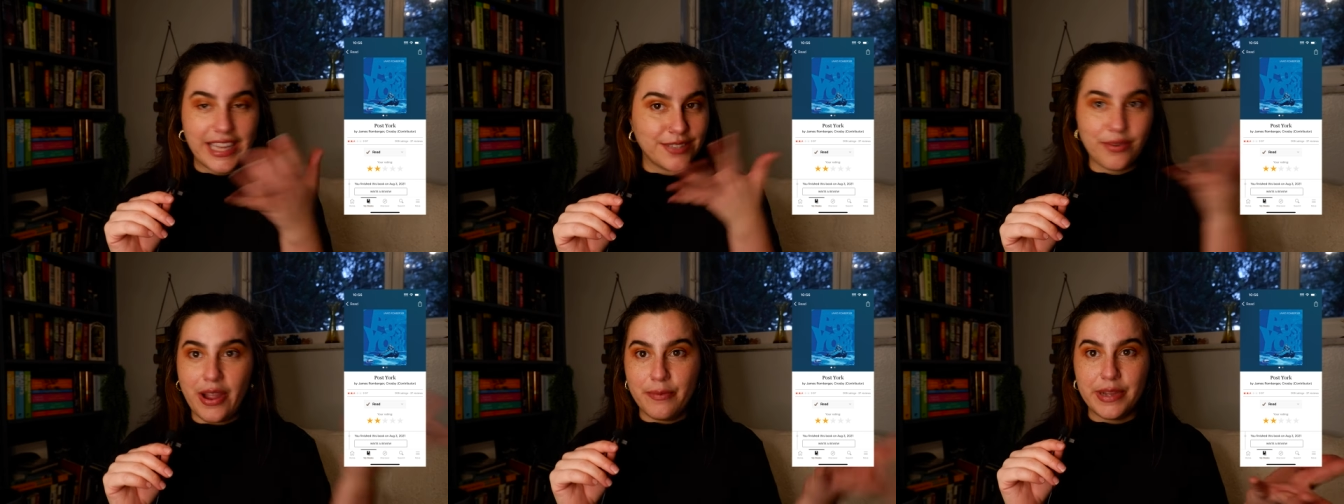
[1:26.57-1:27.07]

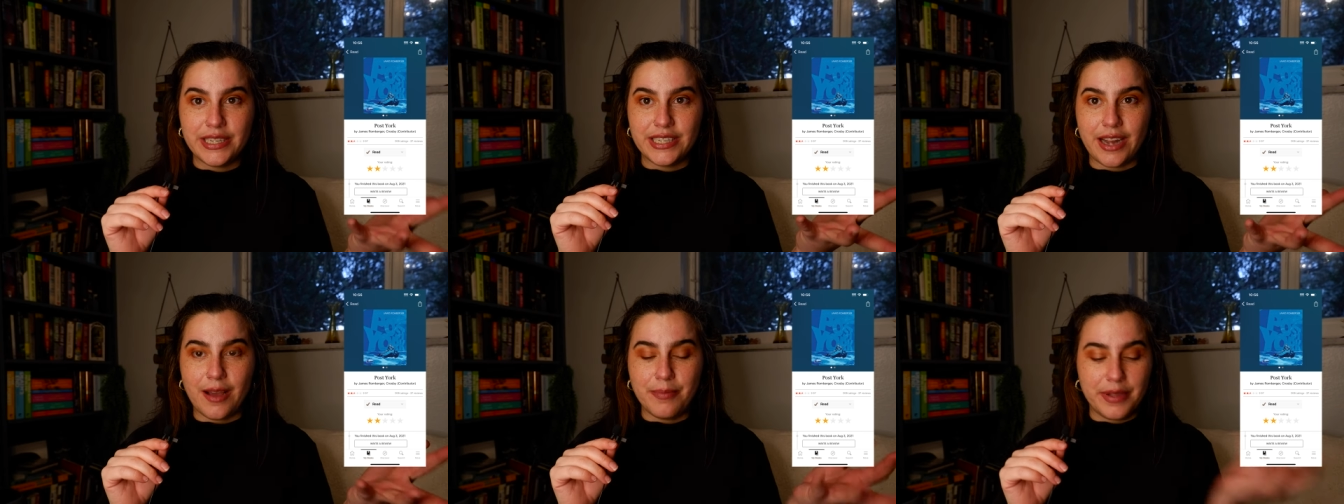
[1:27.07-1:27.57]
That's why I
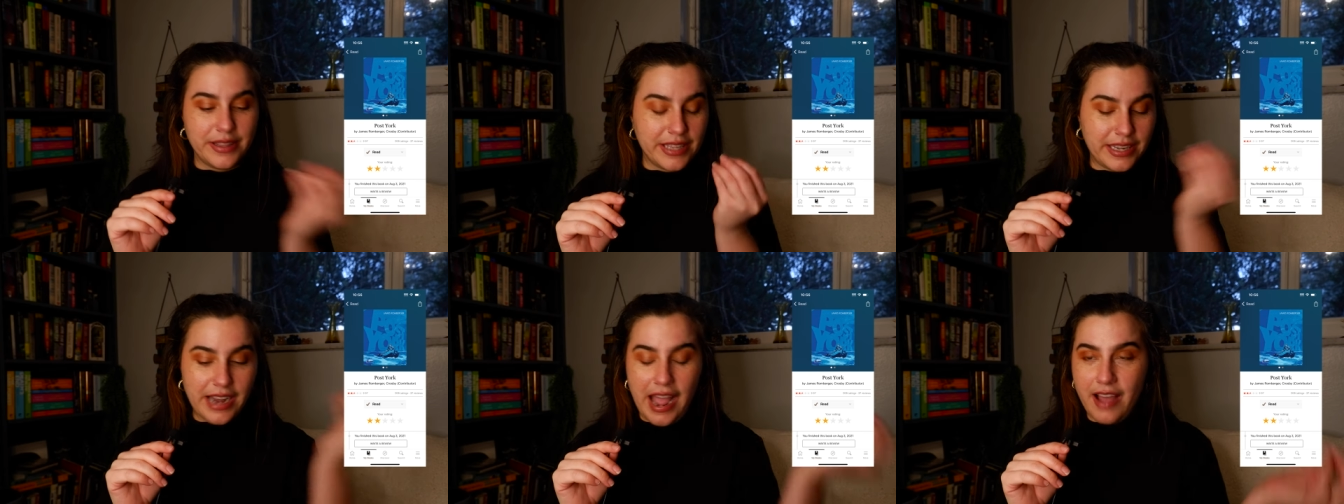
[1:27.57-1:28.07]
picked it up.
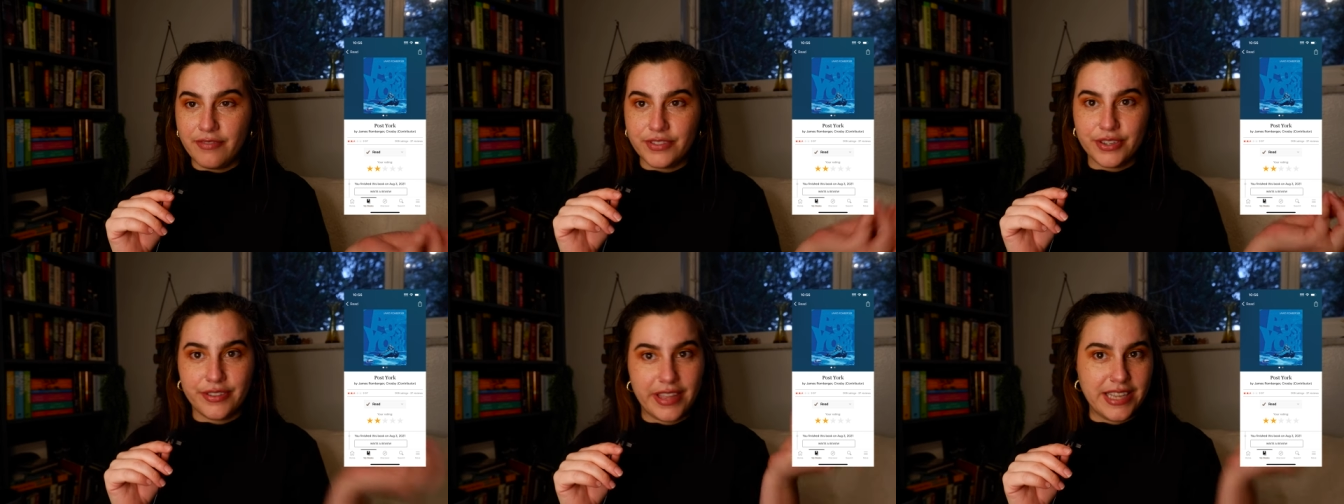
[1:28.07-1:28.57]
And then
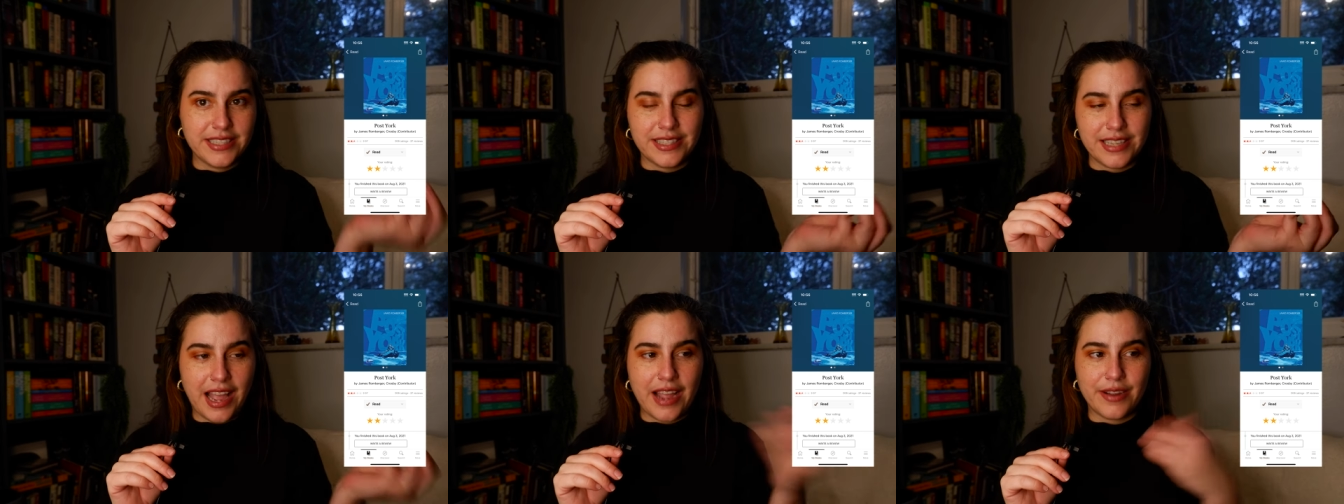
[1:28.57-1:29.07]
after
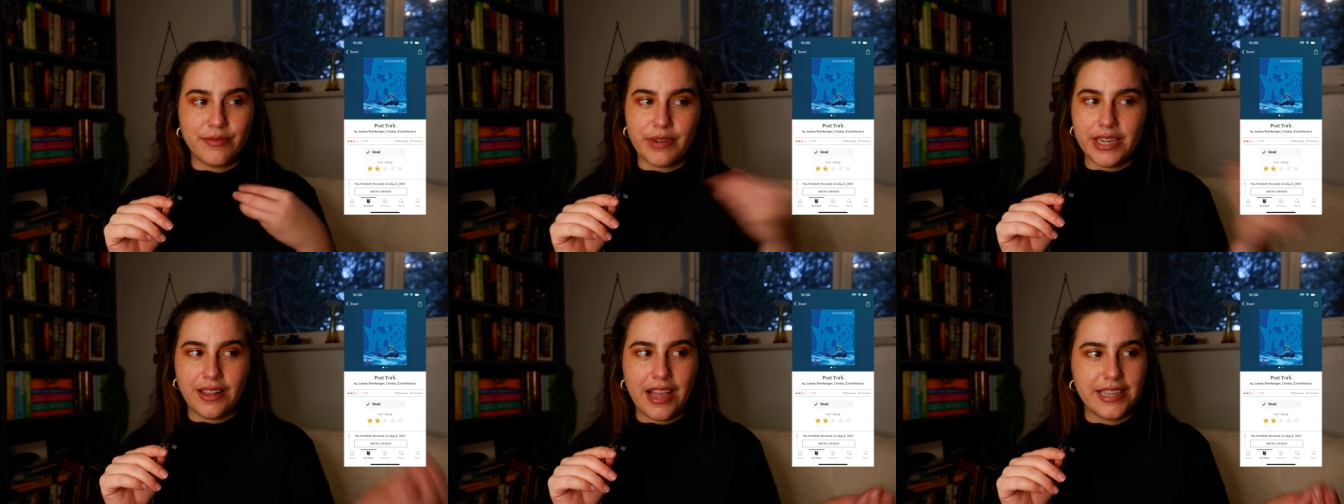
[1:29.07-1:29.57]
this, I
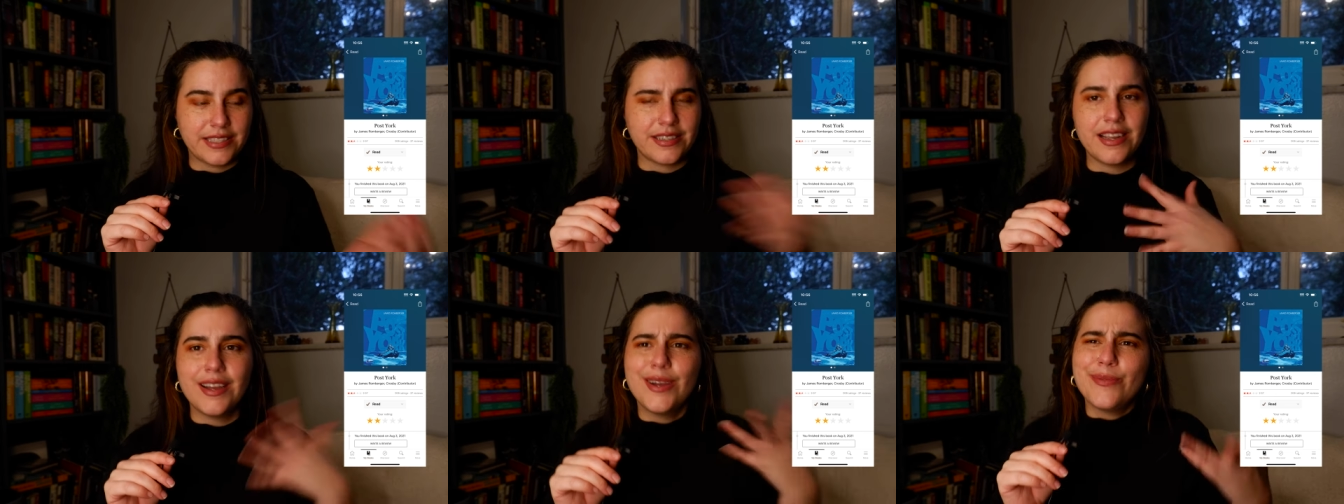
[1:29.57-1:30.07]
realized,